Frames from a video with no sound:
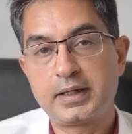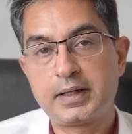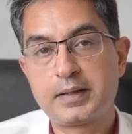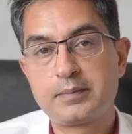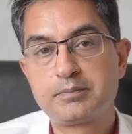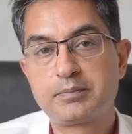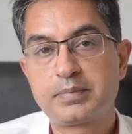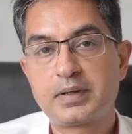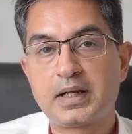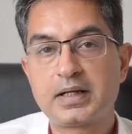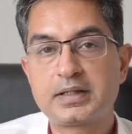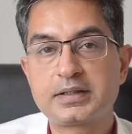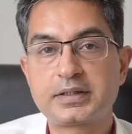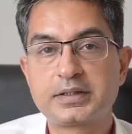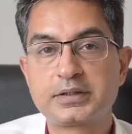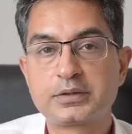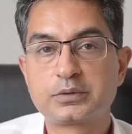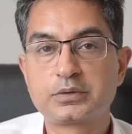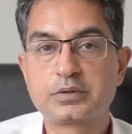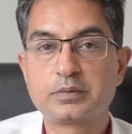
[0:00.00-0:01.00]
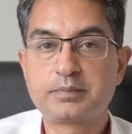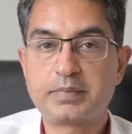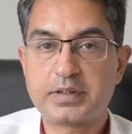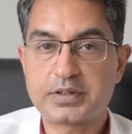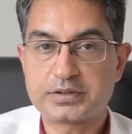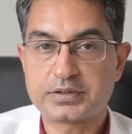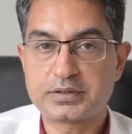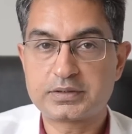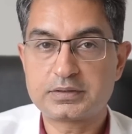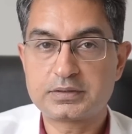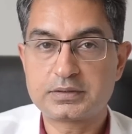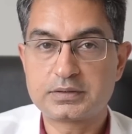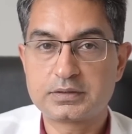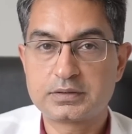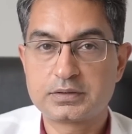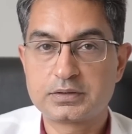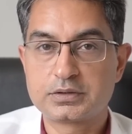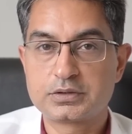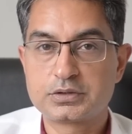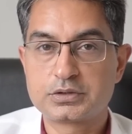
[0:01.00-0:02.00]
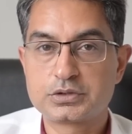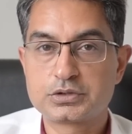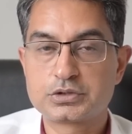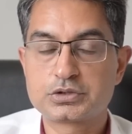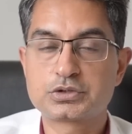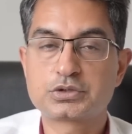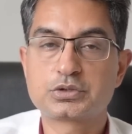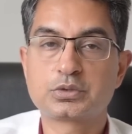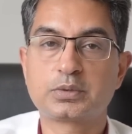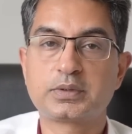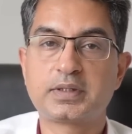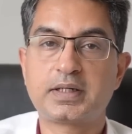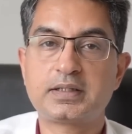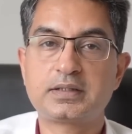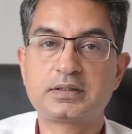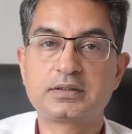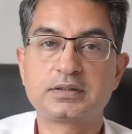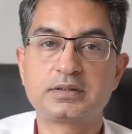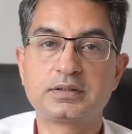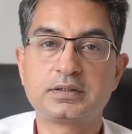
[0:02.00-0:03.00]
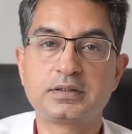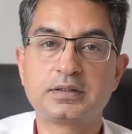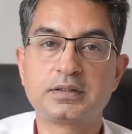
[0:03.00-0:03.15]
implant into the patient so that